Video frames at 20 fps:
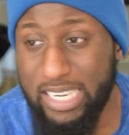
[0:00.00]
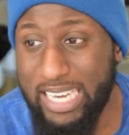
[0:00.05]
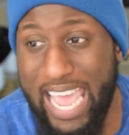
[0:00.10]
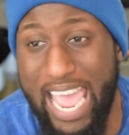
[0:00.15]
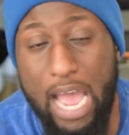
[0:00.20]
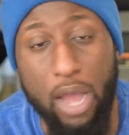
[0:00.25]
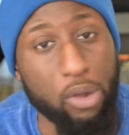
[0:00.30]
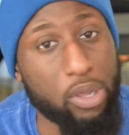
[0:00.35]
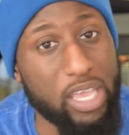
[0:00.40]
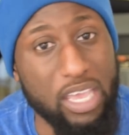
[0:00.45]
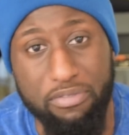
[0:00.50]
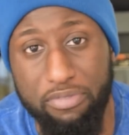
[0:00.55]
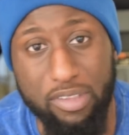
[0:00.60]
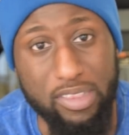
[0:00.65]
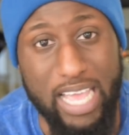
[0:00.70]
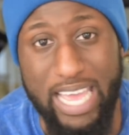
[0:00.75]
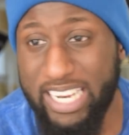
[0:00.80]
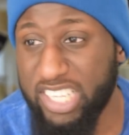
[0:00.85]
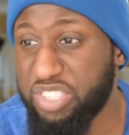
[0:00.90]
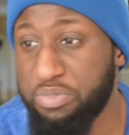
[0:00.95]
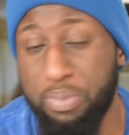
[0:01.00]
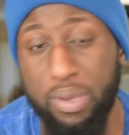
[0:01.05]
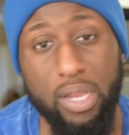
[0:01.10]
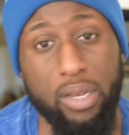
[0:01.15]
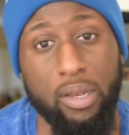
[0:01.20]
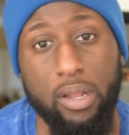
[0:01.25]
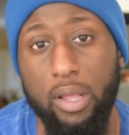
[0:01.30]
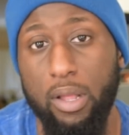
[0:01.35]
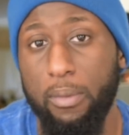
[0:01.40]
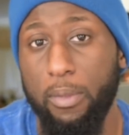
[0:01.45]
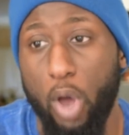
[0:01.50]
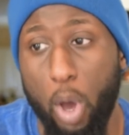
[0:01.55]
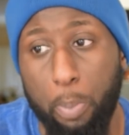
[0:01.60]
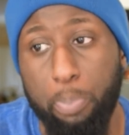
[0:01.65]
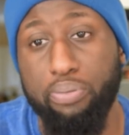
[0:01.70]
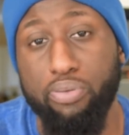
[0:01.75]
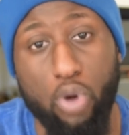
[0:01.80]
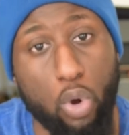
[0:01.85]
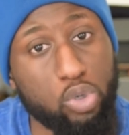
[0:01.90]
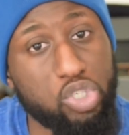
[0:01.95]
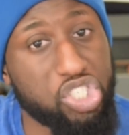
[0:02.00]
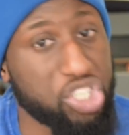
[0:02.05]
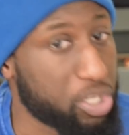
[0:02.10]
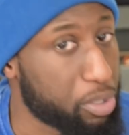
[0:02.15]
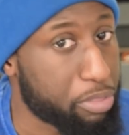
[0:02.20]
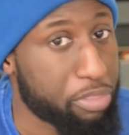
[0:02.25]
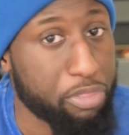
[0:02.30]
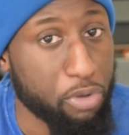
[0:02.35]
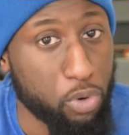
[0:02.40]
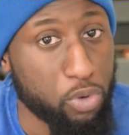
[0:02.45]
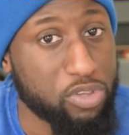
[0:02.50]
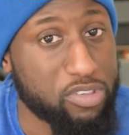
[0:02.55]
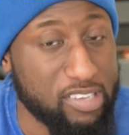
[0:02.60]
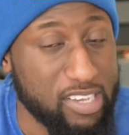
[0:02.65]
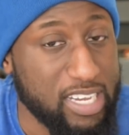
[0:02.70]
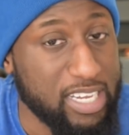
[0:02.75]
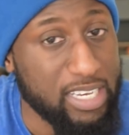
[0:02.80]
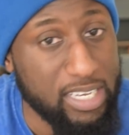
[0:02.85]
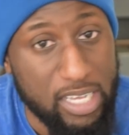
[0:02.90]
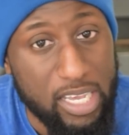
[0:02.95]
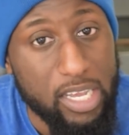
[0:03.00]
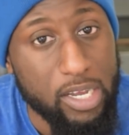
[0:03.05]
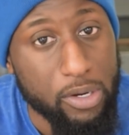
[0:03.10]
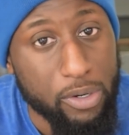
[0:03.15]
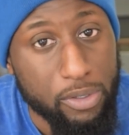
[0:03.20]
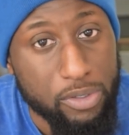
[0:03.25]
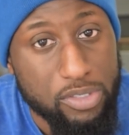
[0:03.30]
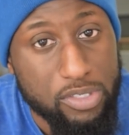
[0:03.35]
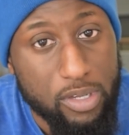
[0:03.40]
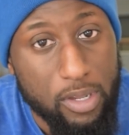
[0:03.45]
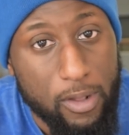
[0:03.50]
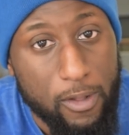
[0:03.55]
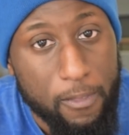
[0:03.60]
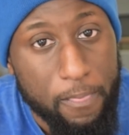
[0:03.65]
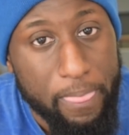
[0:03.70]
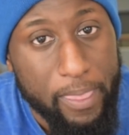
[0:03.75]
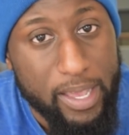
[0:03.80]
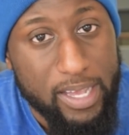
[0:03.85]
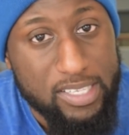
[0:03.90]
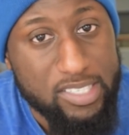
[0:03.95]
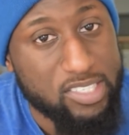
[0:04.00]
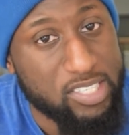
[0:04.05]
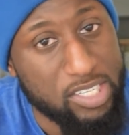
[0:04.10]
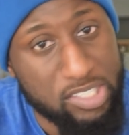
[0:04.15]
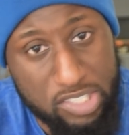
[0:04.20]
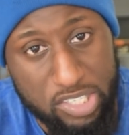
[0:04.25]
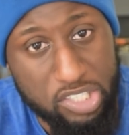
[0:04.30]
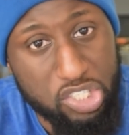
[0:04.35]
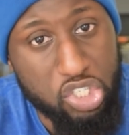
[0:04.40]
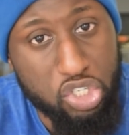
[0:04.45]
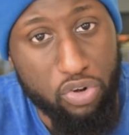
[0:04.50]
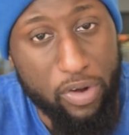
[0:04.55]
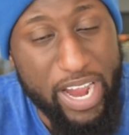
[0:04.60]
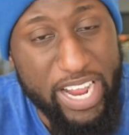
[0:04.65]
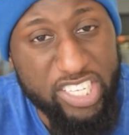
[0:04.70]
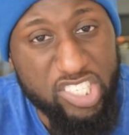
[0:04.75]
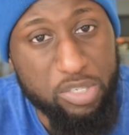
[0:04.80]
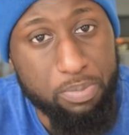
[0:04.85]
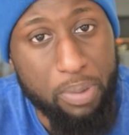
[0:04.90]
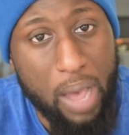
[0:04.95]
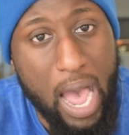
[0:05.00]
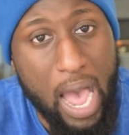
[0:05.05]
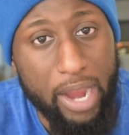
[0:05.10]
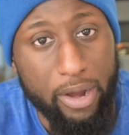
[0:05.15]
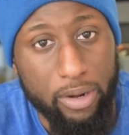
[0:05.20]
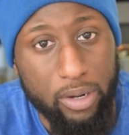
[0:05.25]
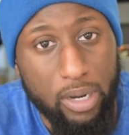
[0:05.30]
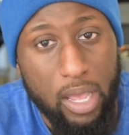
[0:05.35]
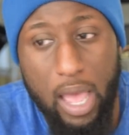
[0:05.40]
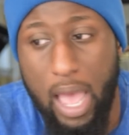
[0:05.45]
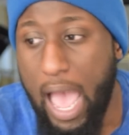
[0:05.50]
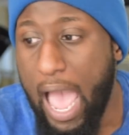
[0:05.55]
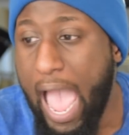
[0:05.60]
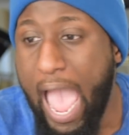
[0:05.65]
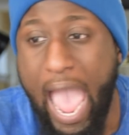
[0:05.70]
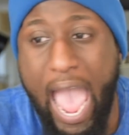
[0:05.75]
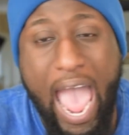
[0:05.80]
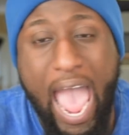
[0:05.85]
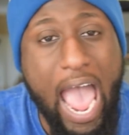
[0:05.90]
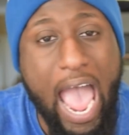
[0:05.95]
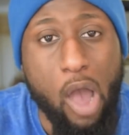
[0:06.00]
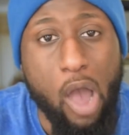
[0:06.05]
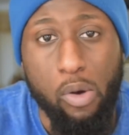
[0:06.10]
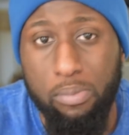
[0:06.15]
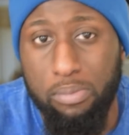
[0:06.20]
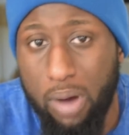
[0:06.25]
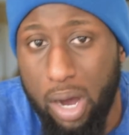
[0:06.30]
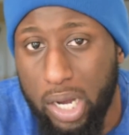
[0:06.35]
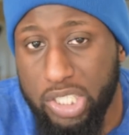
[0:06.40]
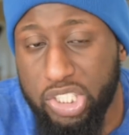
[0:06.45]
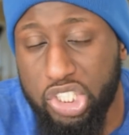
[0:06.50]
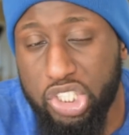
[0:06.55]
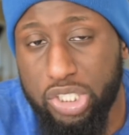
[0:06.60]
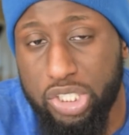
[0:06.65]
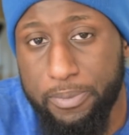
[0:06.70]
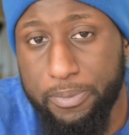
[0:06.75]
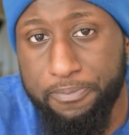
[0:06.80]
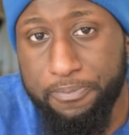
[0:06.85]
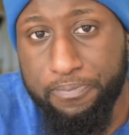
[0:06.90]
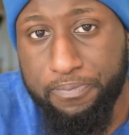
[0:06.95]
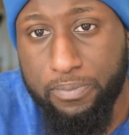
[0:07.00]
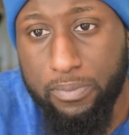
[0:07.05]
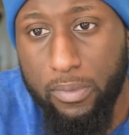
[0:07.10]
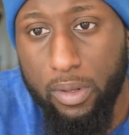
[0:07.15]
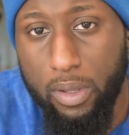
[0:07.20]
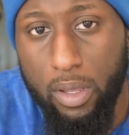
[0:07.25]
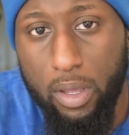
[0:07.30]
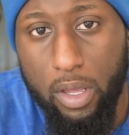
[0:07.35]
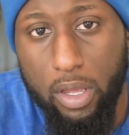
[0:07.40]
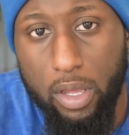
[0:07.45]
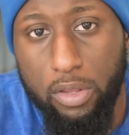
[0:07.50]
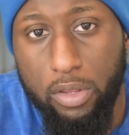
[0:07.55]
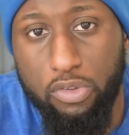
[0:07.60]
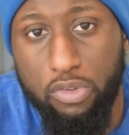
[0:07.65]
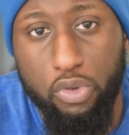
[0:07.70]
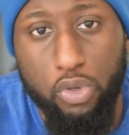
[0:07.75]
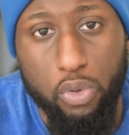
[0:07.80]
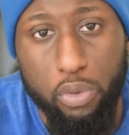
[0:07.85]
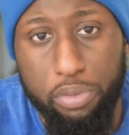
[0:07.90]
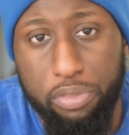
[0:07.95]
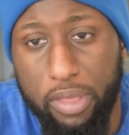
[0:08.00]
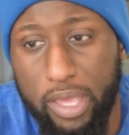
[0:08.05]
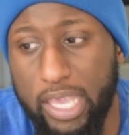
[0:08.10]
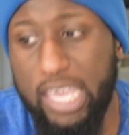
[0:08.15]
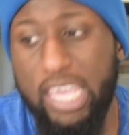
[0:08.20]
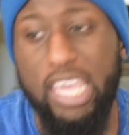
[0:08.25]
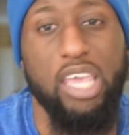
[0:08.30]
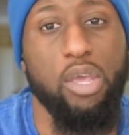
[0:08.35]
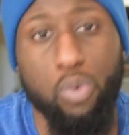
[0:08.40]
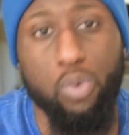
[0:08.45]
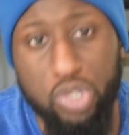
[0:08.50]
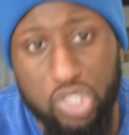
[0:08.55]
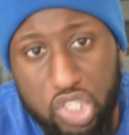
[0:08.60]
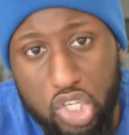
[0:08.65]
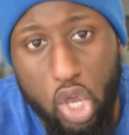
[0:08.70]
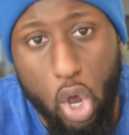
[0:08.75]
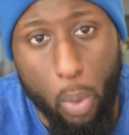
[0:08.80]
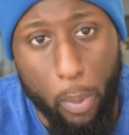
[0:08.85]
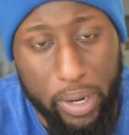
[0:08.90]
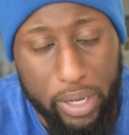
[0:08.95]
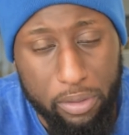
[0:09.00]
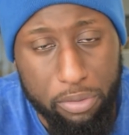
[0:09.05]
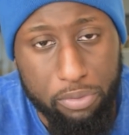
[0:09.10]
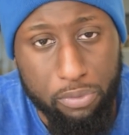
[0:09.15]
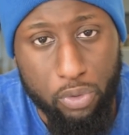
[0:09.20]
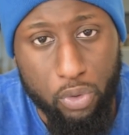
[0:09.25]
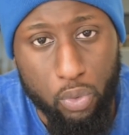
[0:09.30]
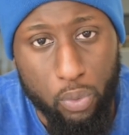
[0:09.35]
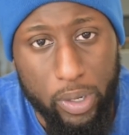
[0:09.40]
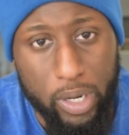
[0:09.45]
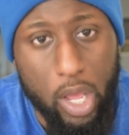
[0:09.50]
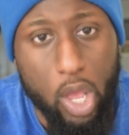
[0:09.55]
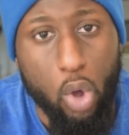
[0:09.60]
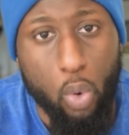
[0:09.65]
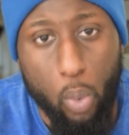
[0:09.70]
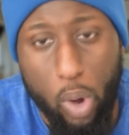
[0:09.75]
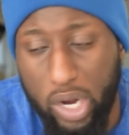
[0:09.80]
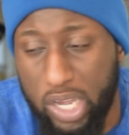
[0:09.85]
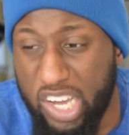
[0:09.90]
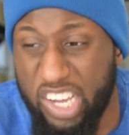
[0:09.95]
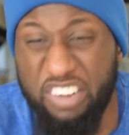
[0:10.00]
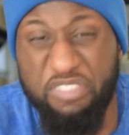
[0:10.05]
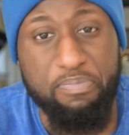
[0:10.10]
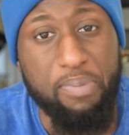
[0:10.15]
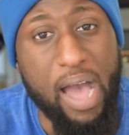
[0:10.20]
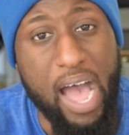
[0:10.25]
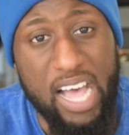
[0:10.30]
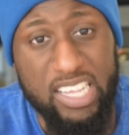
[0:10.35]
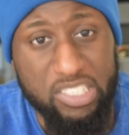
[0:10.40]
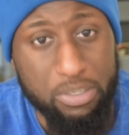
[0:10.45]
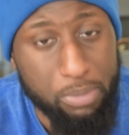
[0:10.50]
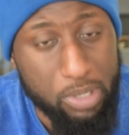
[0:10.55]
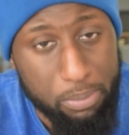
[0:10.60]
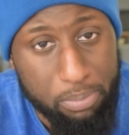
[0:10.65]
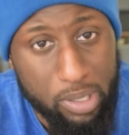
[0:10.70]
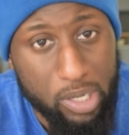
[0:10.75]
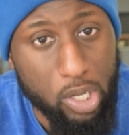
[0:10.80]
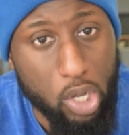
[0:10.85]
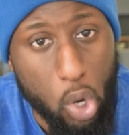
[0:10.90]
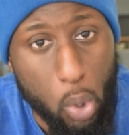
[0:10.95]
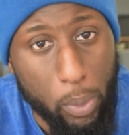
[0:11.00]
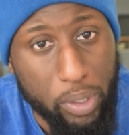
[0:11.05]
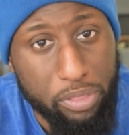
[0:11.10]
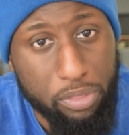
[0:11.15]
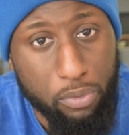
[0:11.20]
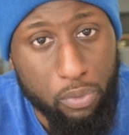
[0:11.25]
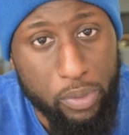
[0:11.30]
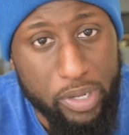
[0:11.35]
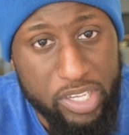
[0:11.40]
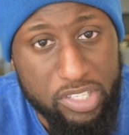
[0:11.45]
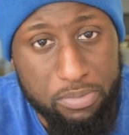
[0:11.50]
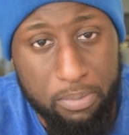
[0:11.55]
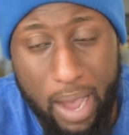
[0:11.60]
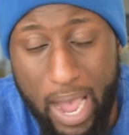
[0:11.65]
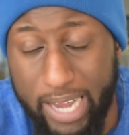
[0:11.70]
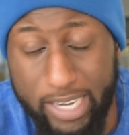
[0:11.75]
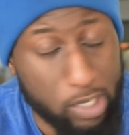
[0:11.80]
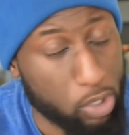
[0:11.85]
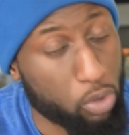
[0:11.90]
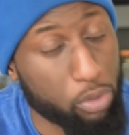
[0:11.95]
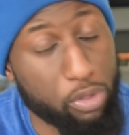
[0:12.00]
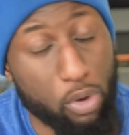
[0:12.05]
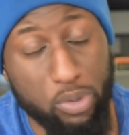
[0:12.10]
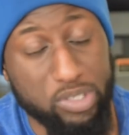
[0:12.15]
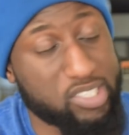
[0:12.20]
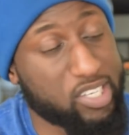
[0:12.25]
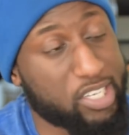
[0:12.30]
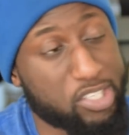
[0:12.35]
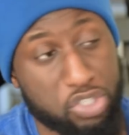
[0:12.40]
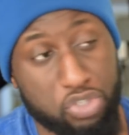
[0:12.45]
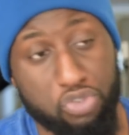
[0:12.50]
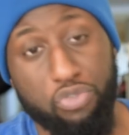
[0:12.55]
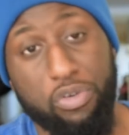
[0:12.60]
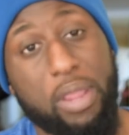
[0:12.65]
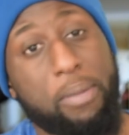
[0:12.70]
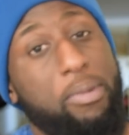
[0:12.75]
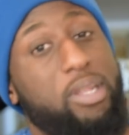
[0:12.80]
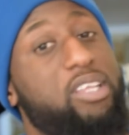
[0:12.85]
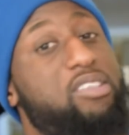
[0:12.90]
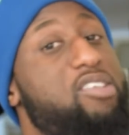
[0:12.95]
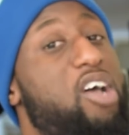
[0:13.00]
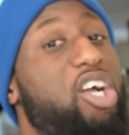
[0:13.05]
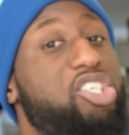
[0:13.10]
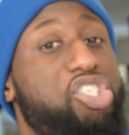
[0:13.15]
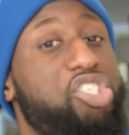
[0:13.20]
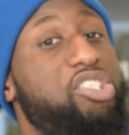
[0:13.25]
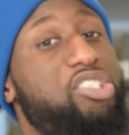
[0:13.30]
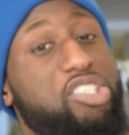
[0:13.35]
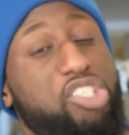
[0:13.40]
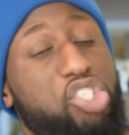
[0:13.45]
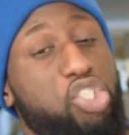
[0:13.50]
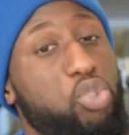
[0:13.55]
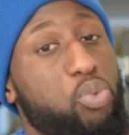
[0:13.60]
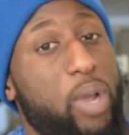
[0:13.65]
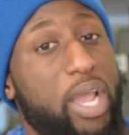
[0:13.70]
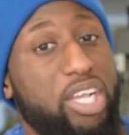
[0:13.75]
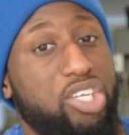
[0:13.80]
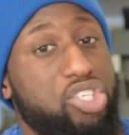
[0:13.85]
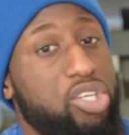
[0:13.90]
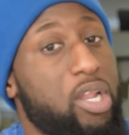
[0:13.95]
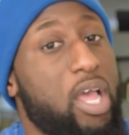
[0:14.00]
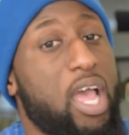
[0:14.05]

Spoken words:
now, given that it's been approaching 13 years since it's transpired. How much do you think he was going through, and what could have possibly been going through his mind? And although it's an extremely touchy situation,